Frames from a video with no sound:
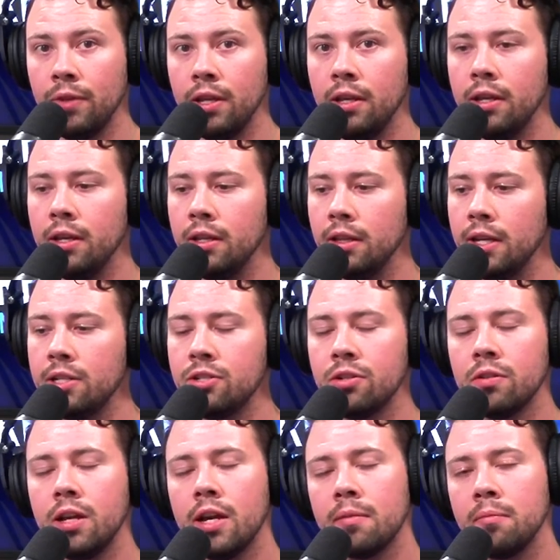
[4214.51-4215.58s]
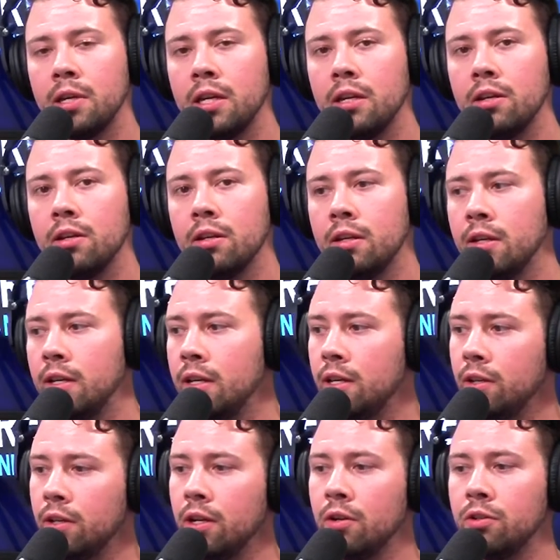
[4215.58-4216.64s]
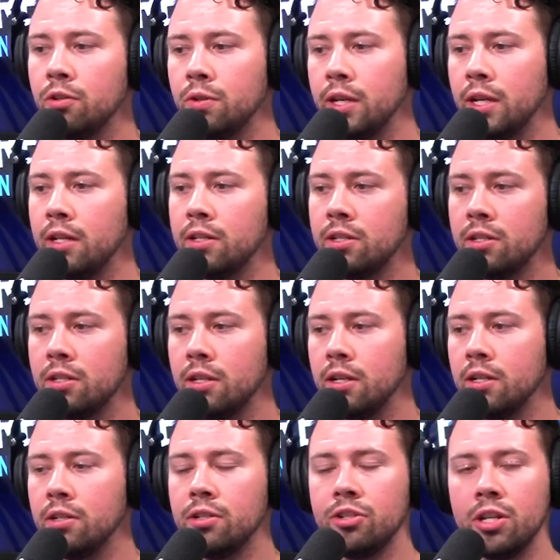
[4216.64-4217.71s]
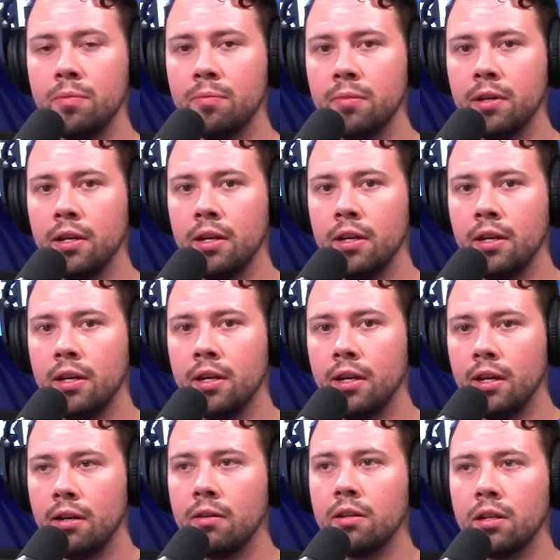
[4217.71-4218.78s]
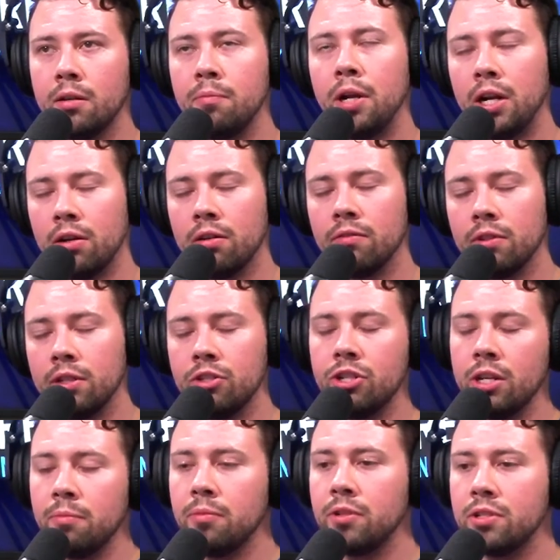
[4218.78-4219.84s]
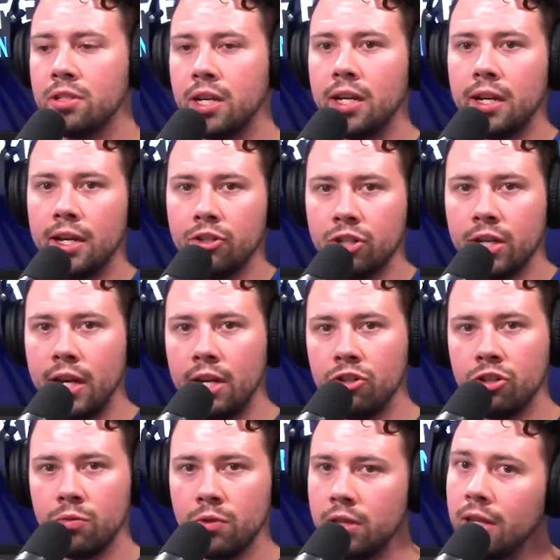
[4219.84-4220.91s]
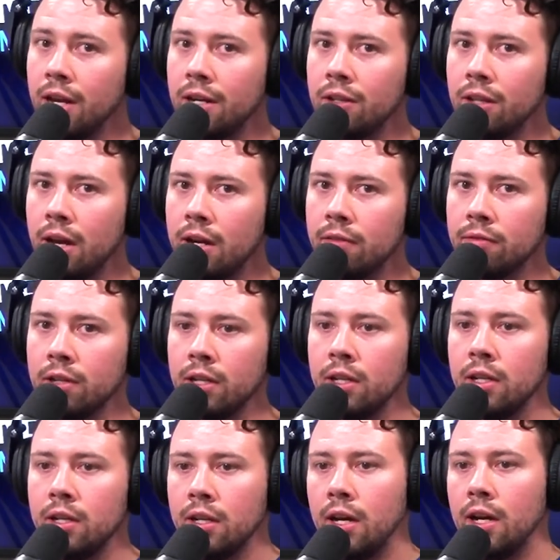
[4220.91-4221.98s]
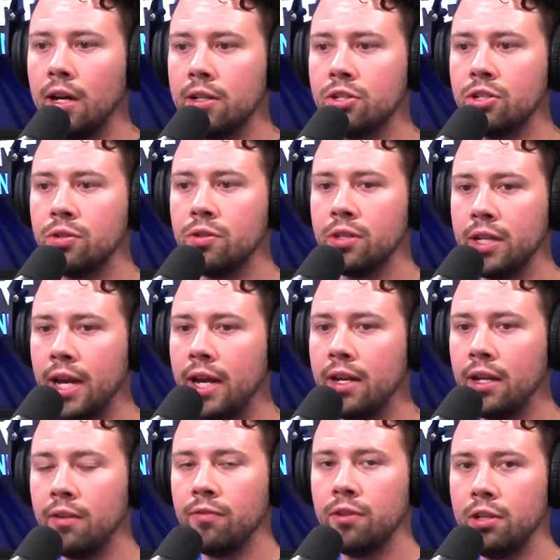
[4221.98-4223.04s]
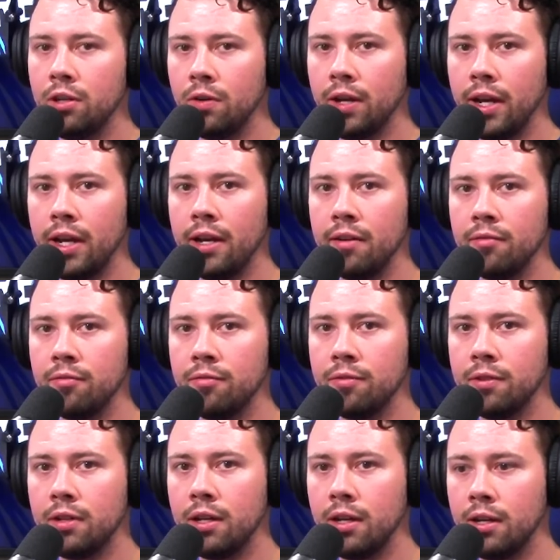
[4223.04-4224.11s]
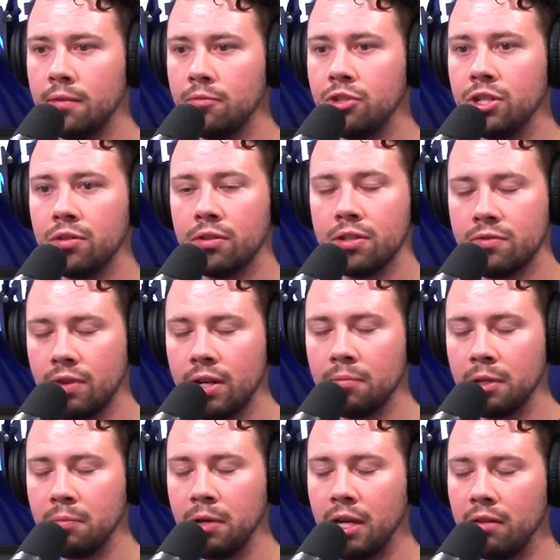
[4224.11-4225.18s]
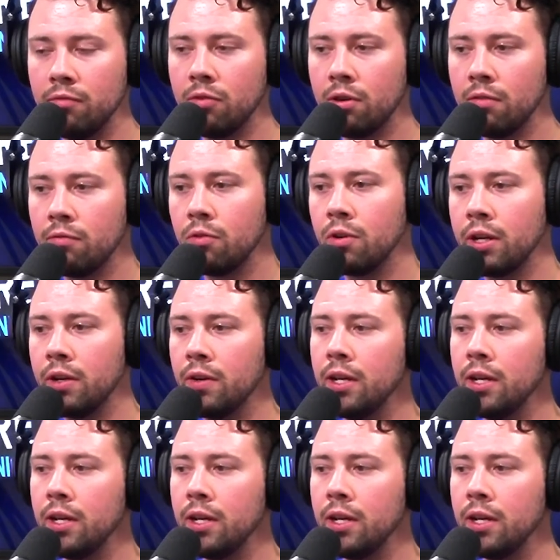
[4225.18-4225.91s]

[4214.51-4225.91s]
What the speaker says: Unless you're like me, you go to get a cheap, comparatively cheap state education with not a lot of student debt if you don't have a generous family paying for it for you.